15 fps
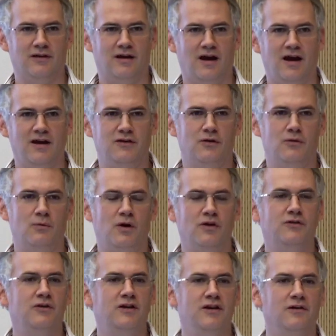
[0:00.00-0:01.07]
I don't want
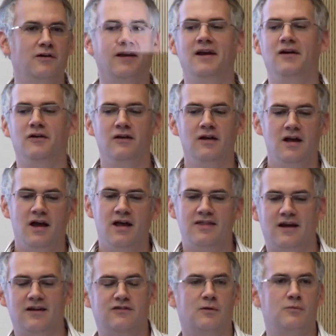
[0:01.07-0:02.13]
to hear later
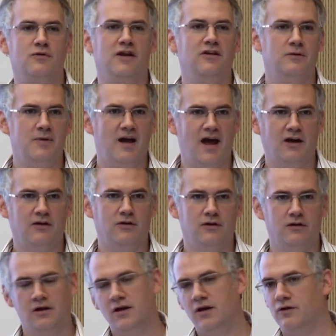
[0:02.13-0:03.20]
that some random hacker